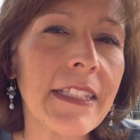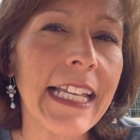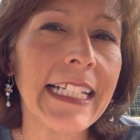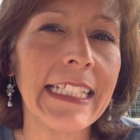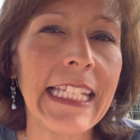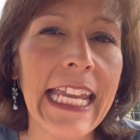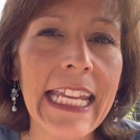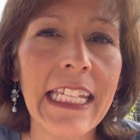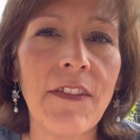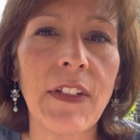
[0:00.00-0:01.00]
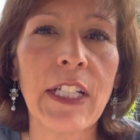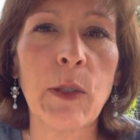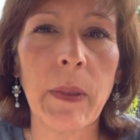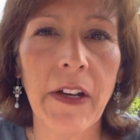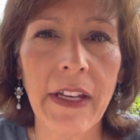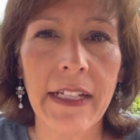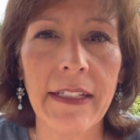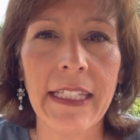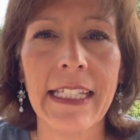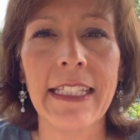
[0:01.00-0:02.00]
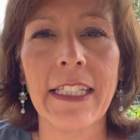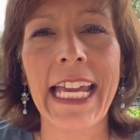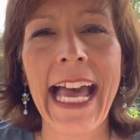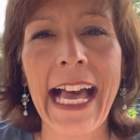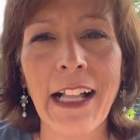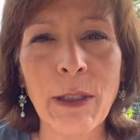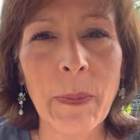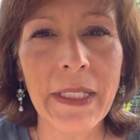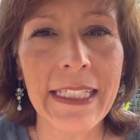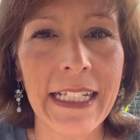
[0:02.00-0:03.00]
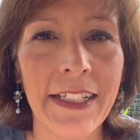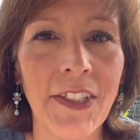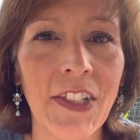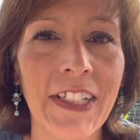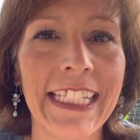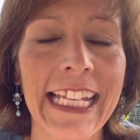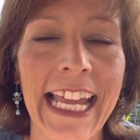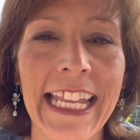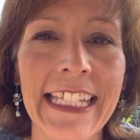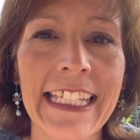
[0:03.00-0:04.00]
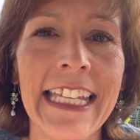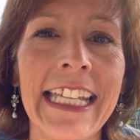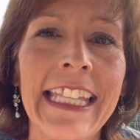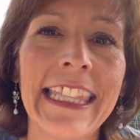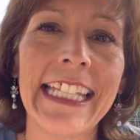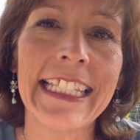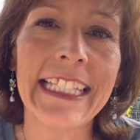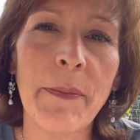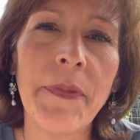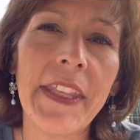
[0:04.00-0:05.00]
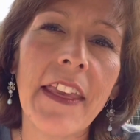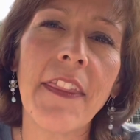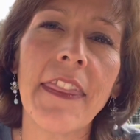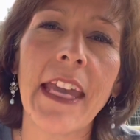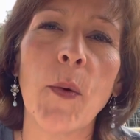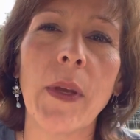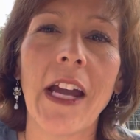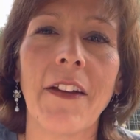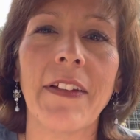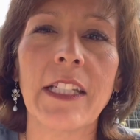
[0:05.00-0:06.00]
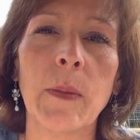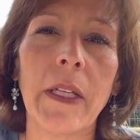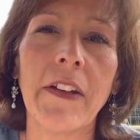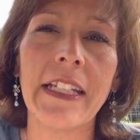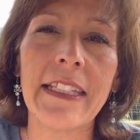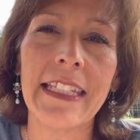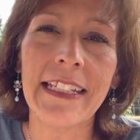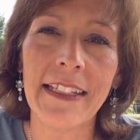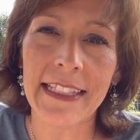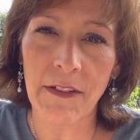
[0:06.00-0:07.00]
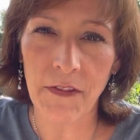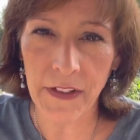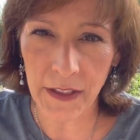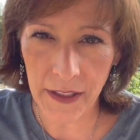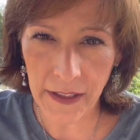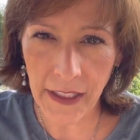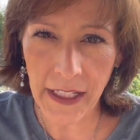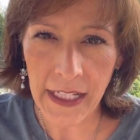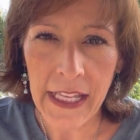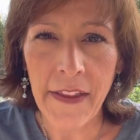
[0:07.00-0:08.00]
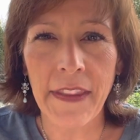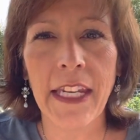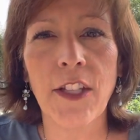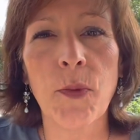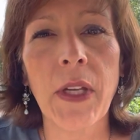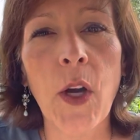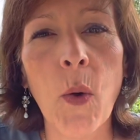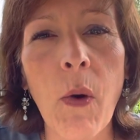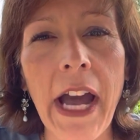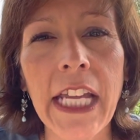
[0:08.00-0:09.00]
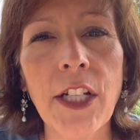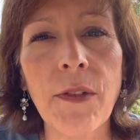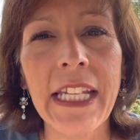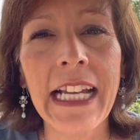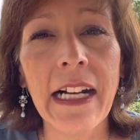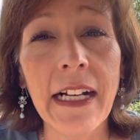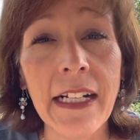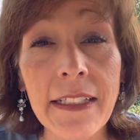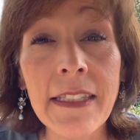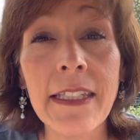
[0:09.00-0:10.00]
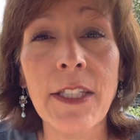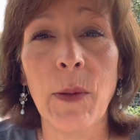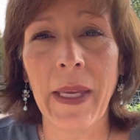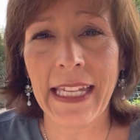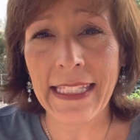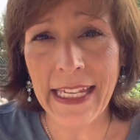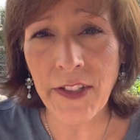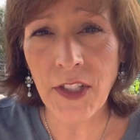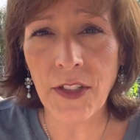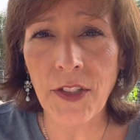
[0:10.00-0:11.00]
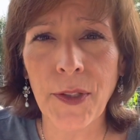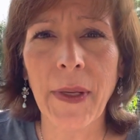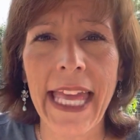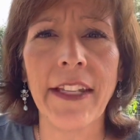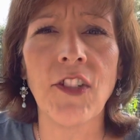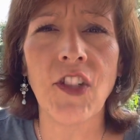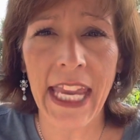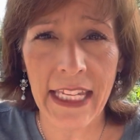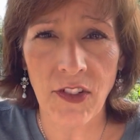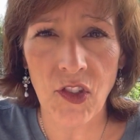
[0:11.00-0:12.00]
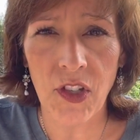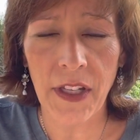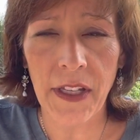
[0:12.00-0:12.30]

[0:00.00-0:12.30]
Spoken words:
like a negative experience, it's to help us understand that something that we are experiencing doesn't feel good, that is requiring us to pay attention to and change.